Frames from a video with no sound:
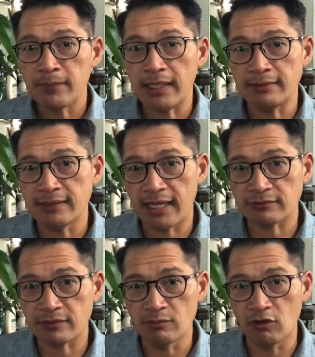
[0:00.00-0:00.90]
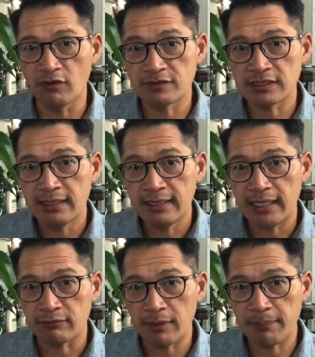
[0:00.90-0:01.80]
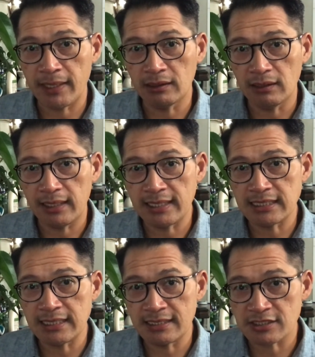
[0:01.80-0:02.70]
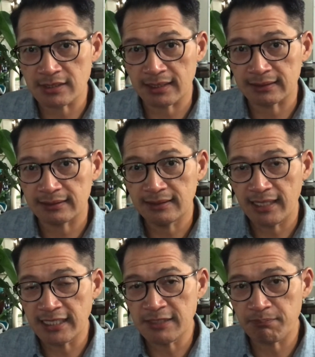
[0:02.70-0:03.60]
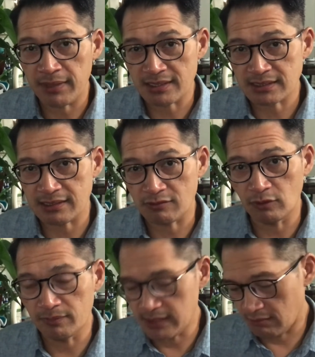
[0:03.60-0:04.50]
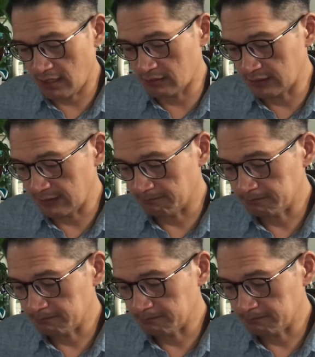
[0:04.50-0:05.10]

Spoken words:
and that removes and repel any insect, any pest that will be around it.